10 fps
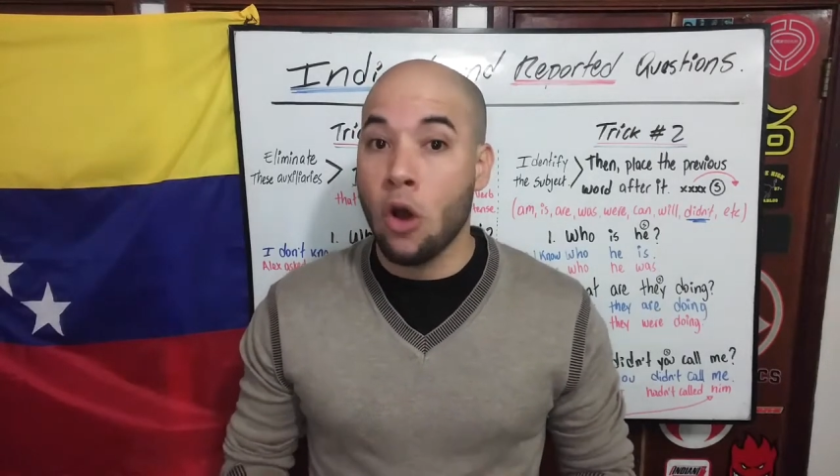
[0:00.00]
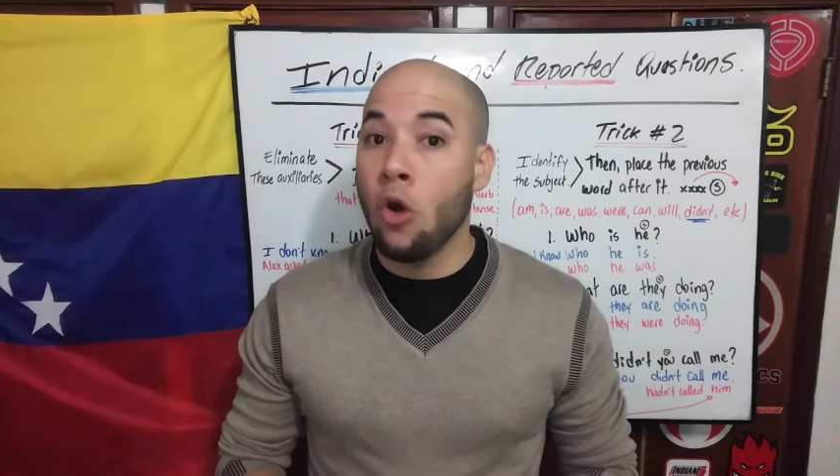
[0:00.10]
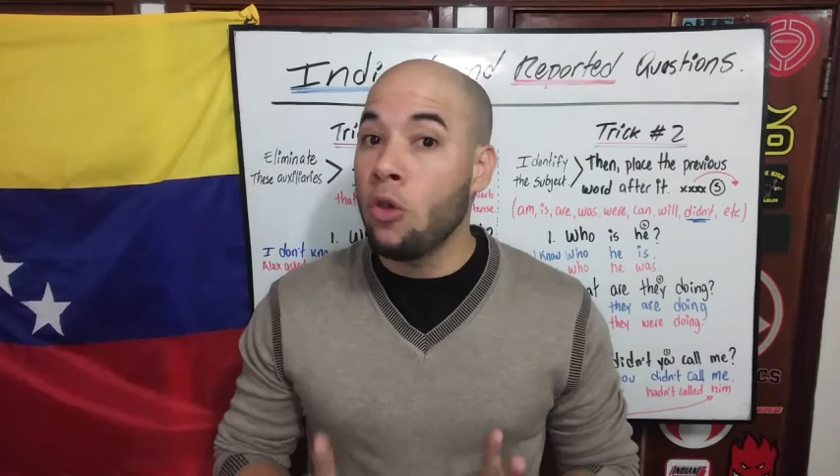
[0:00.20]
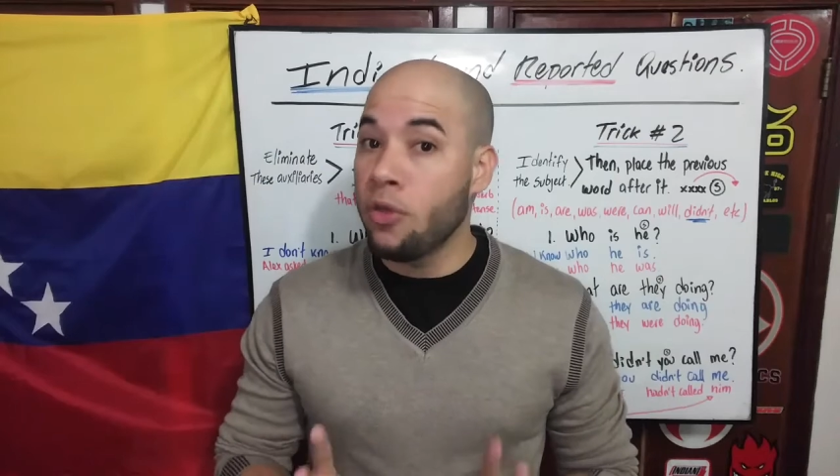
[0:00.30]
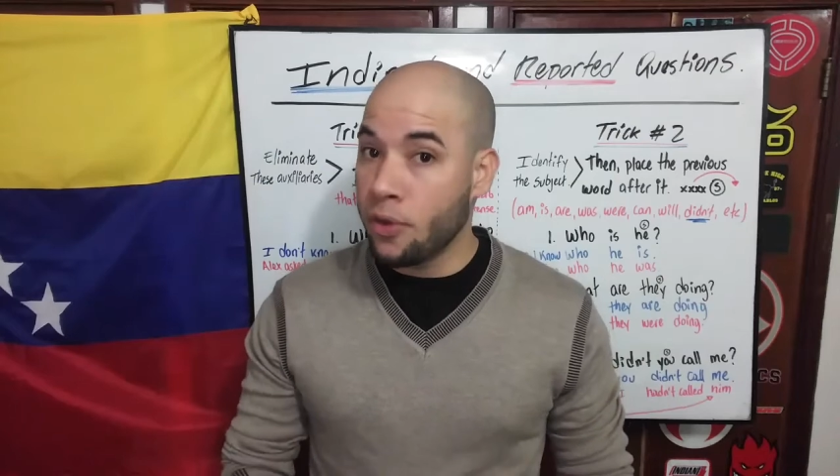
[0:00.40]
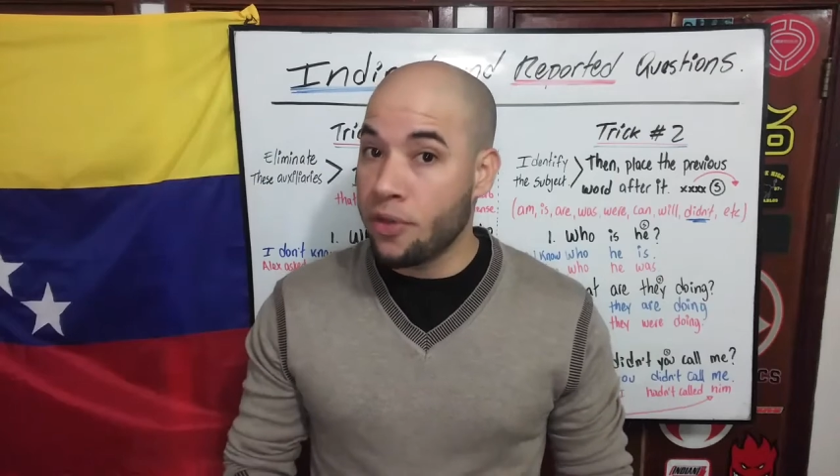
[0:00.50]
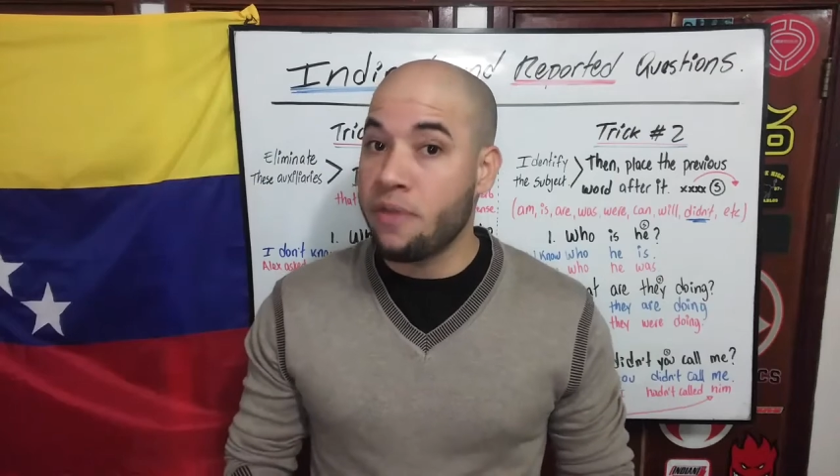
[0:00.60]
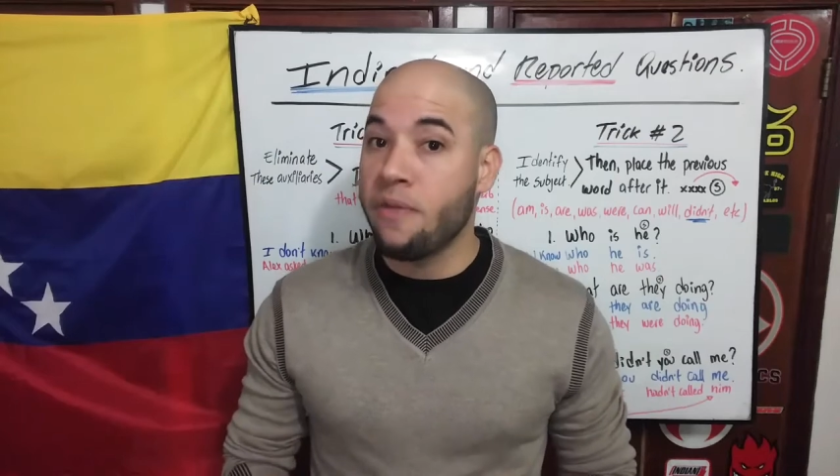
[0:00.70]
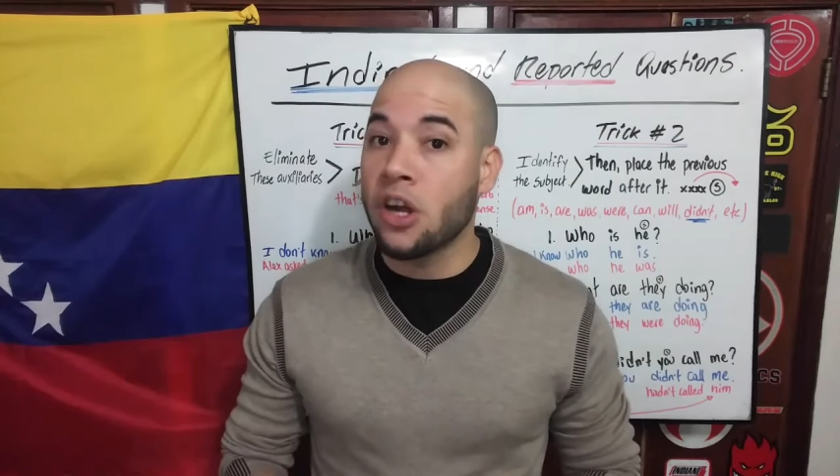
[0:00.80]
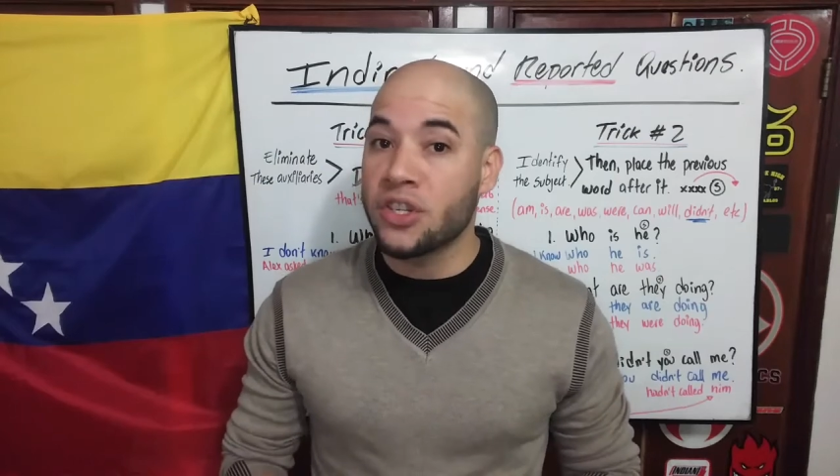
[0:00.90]
although their
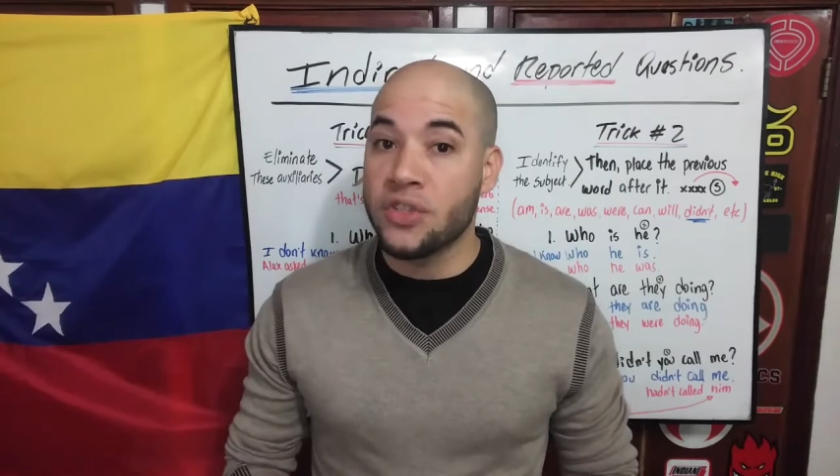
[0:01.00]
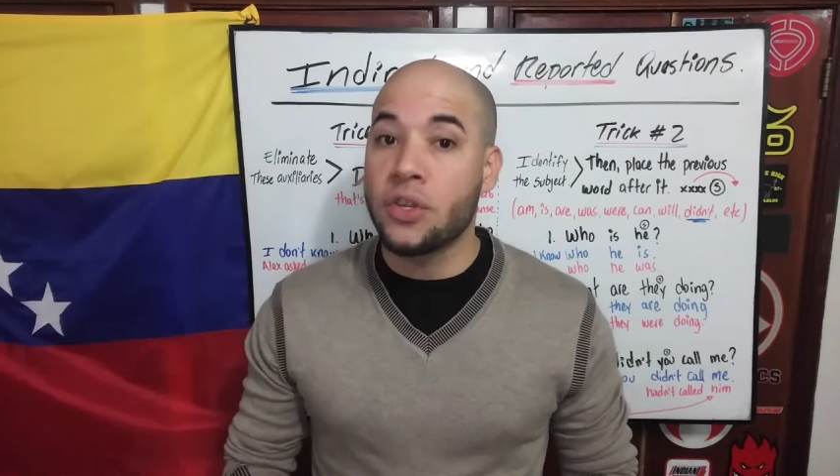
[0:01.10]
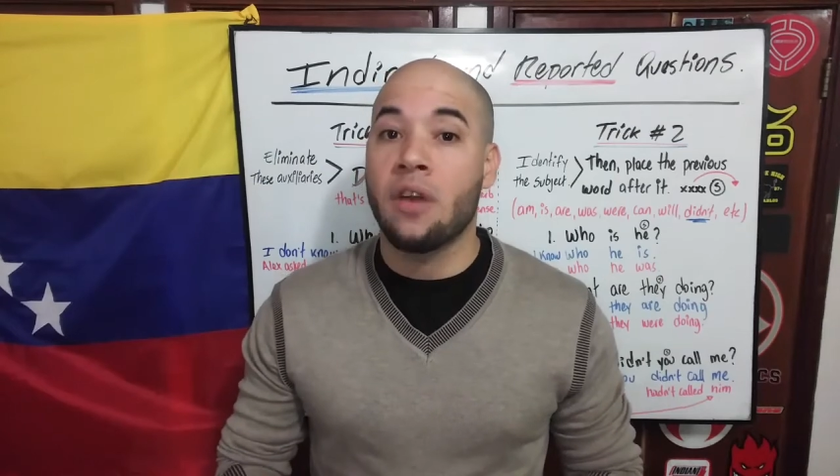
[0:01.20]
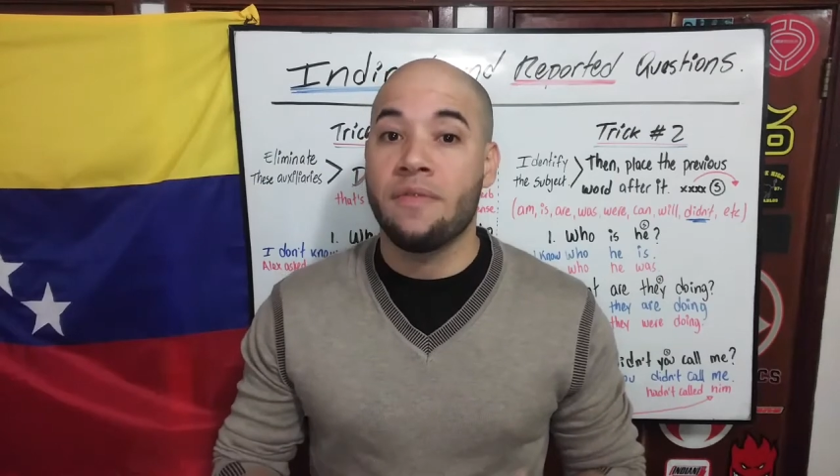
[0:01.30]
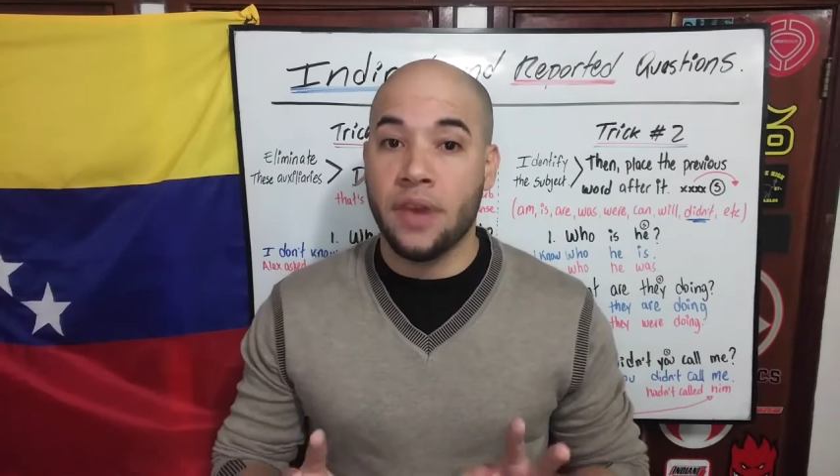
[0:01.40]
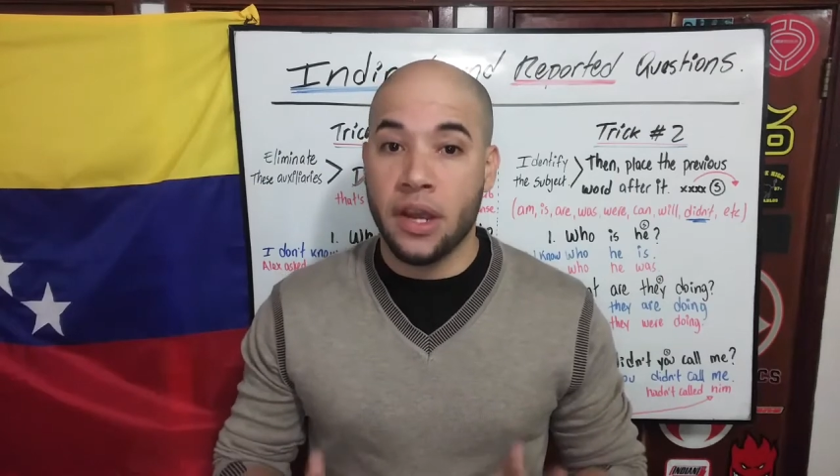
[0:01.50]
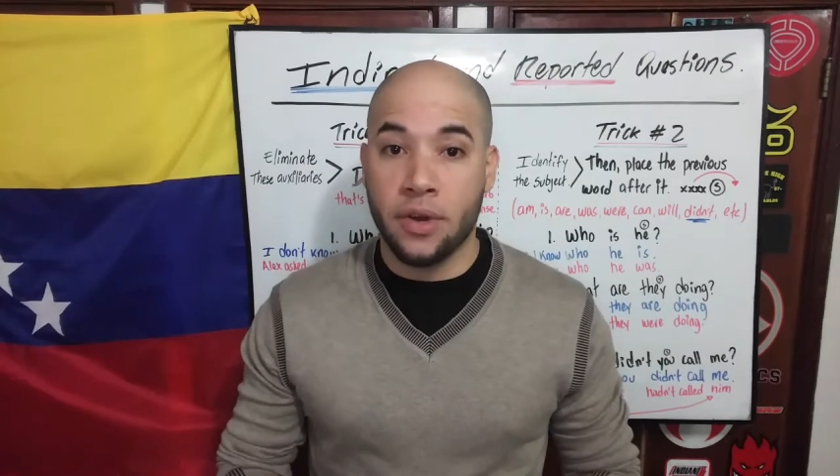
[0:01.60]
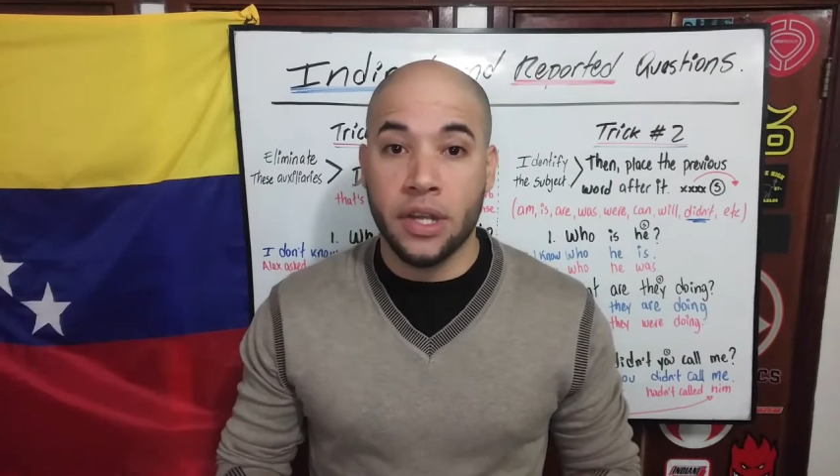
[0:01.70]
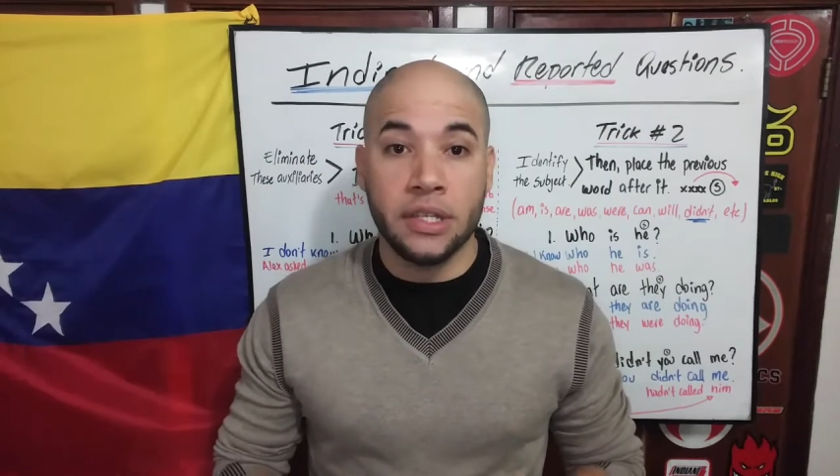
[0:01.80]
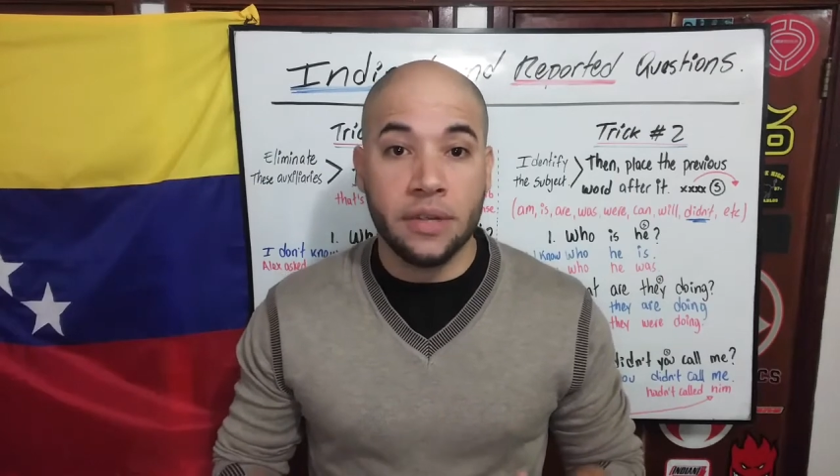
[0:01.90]
functions are
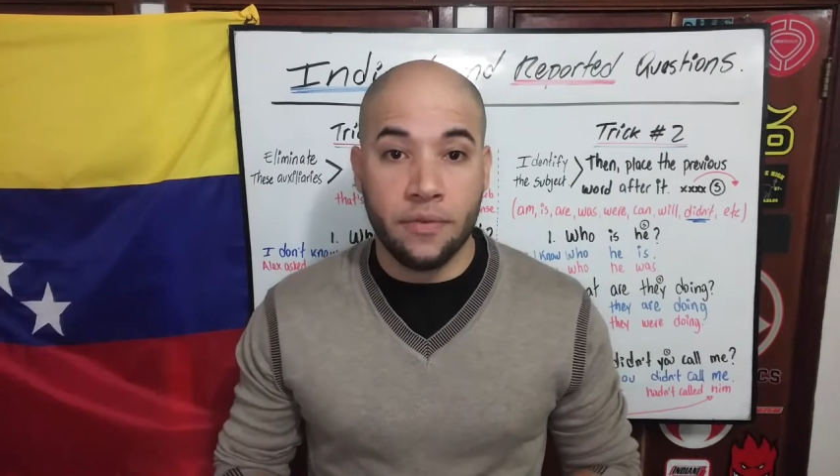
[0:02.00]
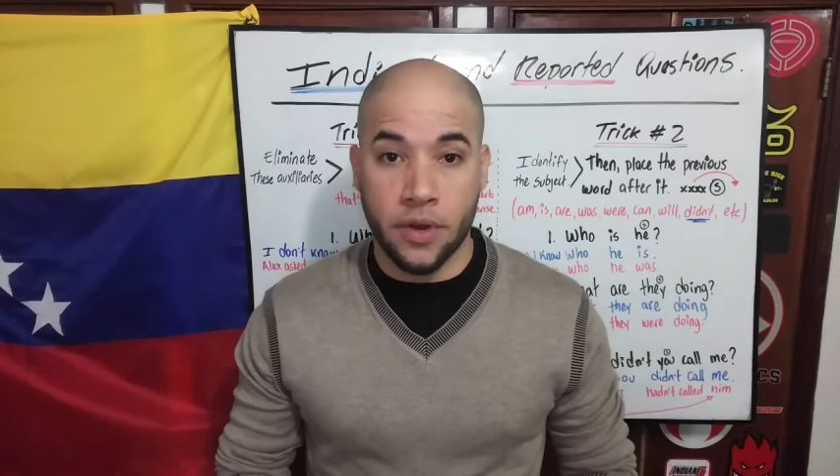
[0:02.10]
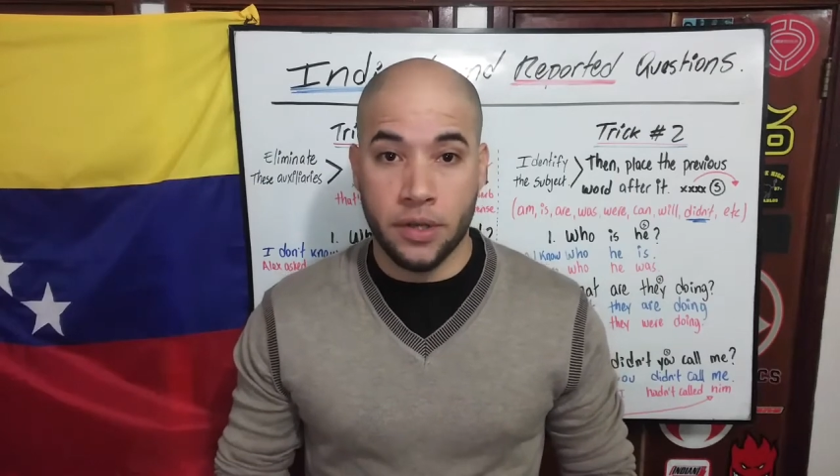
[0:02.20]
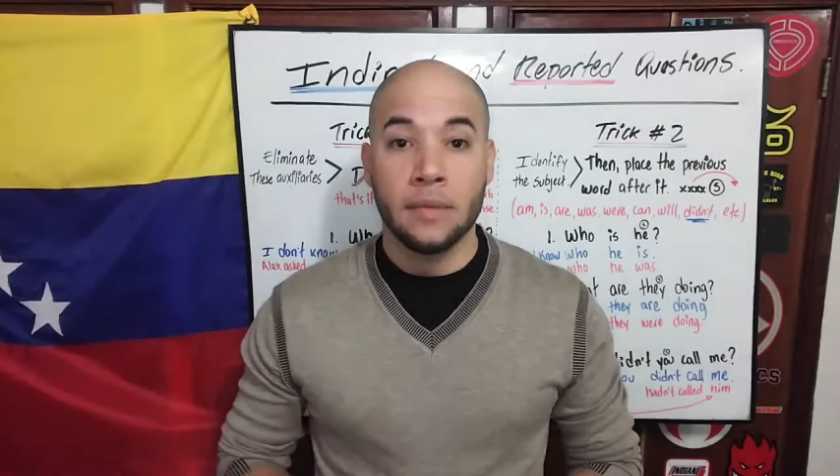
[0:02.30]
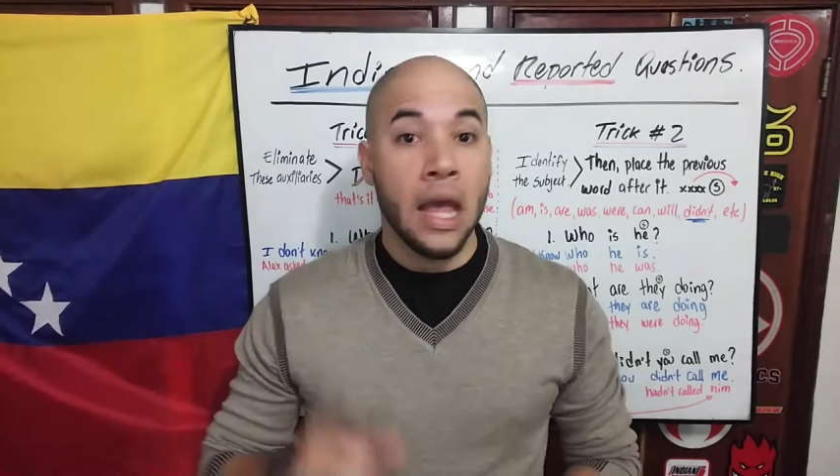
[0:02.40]
very different.